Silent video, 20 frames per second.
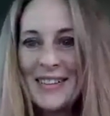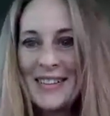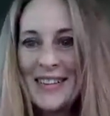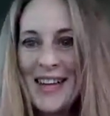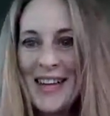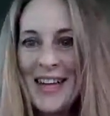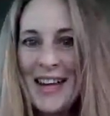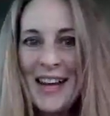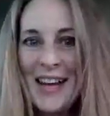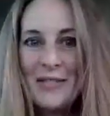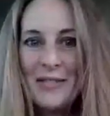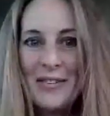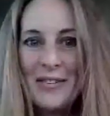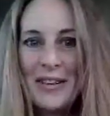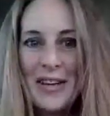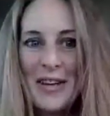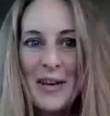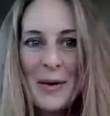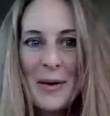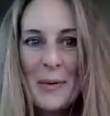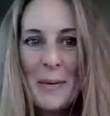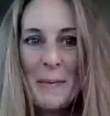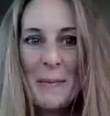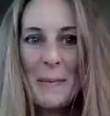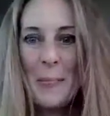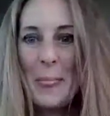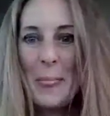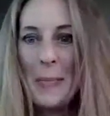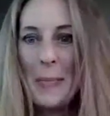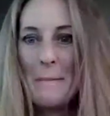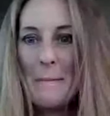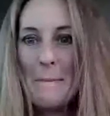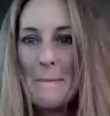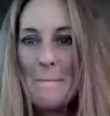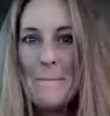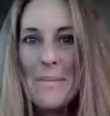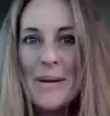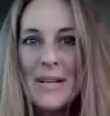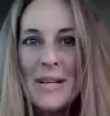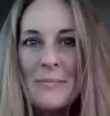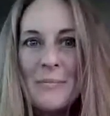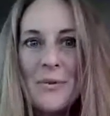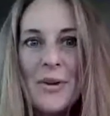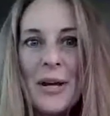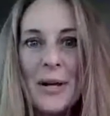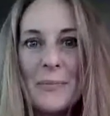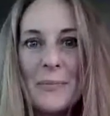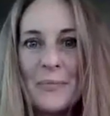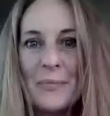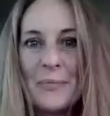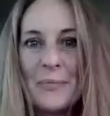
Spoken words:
a lovely Monday morning.